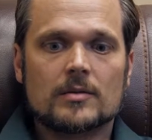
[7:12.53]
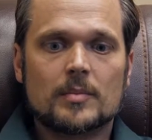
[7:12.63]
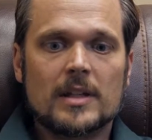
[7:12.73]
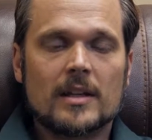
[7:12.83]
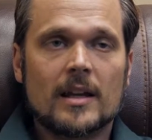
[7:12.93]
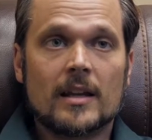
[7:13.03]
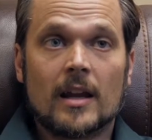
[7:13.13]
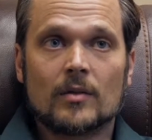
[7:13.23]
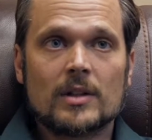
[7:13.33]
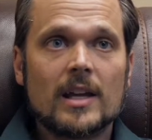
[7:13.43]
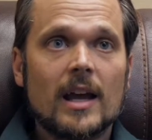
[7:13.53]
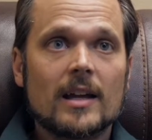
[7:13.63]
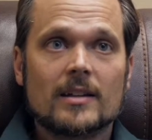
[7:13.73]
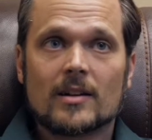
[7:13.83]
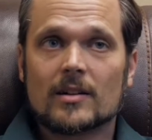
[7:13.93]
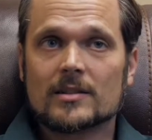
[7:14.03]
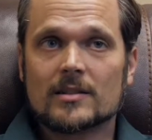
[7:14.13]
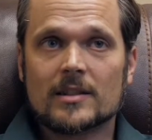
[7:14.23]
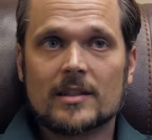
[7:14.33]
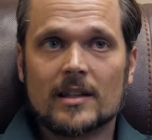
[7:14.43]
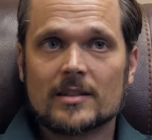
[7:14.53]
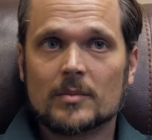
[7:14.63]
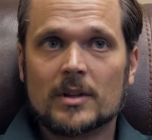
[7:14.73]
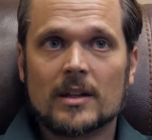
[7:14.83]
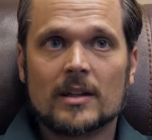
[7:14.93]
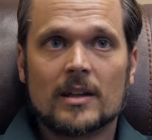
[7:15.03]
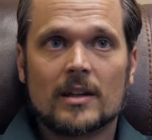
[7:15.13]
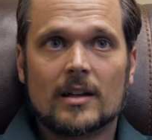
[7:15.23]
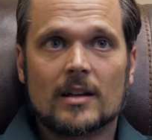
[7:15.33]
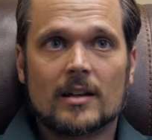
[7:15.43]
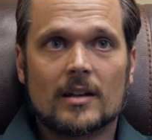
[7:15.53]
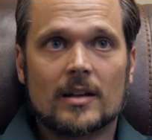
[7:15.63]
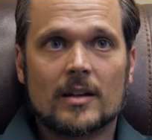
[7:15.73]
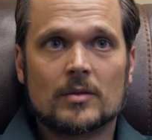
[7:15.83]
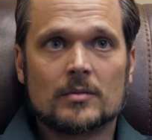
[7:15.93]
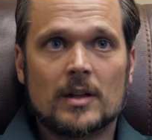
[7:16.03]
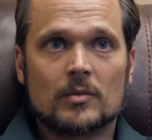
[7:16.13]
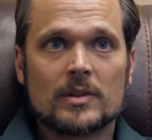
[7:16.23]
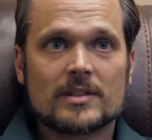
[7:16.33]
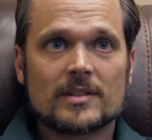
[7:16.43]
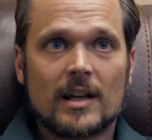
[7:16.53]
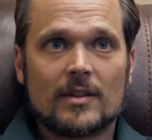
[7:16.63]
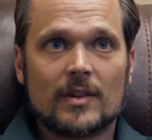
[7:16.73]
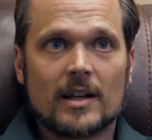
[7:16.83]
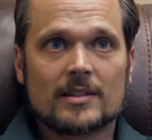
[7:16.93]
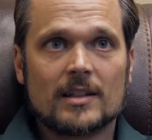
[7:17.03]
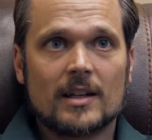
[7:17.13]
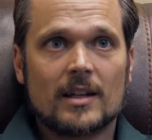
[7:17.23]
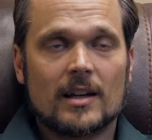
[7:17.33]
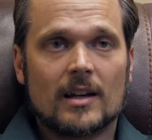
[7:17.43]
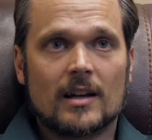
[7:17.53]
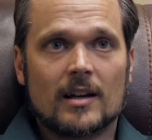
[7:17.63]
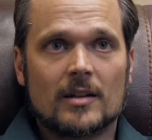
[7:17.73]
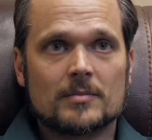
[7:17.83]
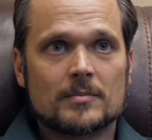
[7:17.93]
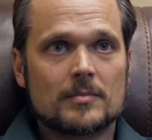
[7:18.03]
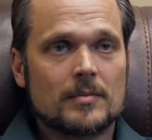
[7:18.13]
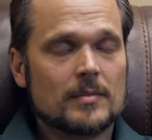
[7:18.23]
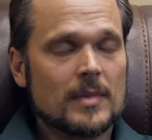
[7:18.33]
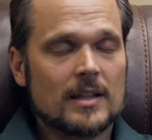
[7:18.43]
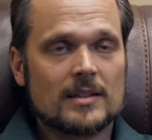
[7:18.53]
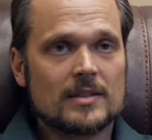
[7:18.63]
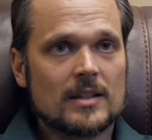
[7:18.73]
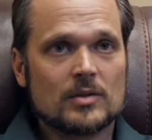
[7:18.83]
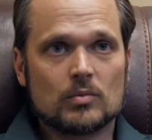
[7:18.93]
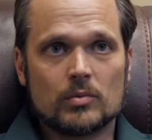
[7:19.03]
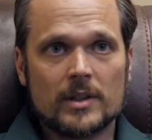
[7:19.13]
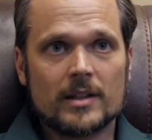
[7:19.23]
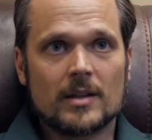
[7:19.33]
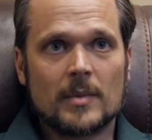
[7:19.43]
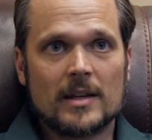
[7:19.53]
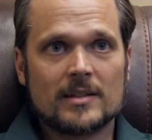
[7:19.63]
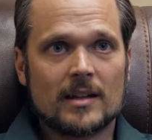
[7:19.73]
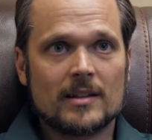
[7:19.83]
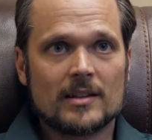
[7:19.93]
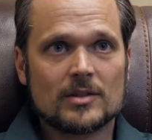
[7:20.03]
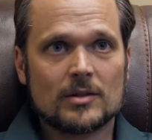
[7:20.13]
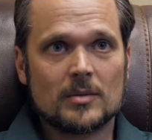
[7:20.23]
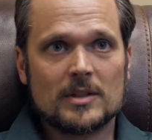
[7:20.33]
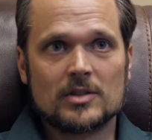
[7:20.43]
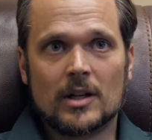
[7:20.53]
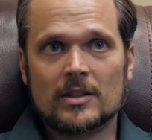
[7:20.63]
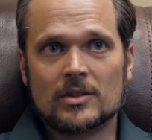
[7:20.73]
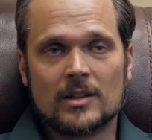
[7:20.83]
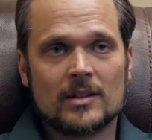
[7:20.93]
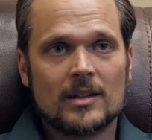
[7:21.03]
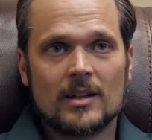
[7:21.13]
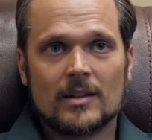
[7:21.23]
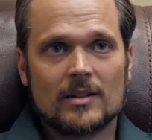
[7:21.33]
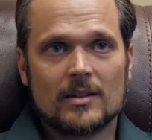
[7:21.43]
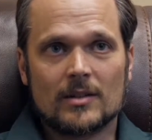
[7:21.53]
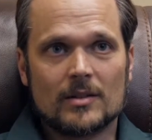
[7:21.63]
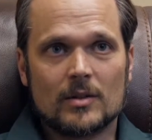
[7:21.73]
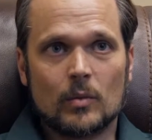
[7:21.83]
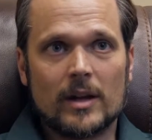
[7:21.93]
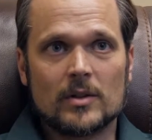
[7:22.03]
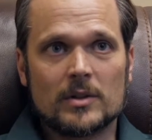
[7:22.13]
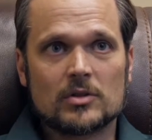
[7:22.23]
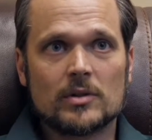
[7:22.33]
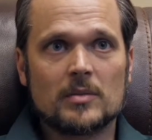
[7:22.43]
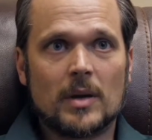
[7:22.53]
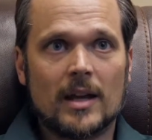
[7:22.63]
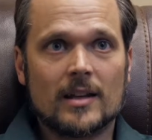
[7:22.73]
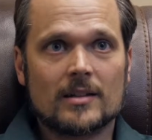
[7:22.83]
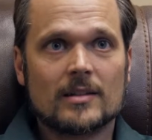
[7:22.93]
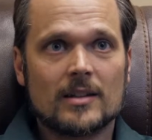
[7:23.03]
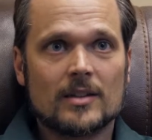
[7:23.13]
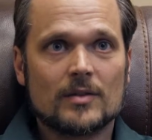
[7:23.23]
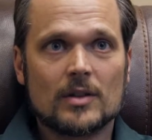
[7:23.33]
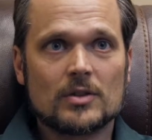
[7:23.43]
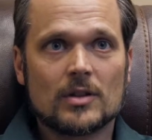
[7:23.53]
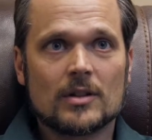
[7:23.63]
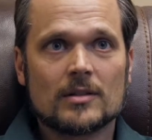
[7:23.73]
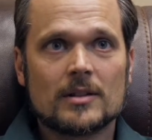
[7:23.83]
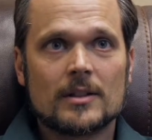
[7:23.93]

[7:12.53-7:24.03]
be in every day to constantly take something and risk side effects is really amazing. I think it's going to be changing the way that we treat pain in the future.